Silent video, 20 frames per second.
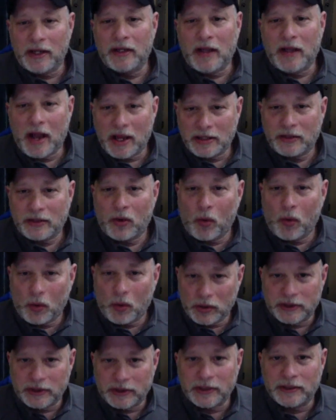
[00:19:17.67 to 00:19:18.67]
guys,
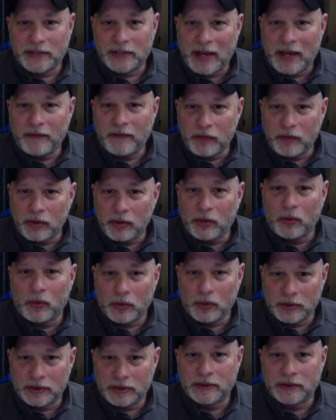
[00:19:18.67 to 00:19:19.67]
horses. They have real
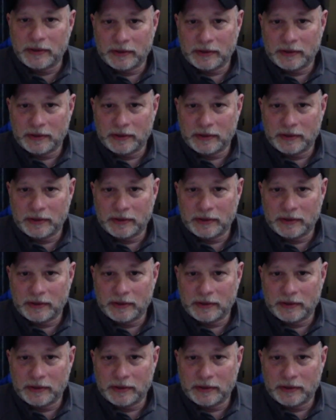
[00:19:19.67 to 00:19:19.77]
horses.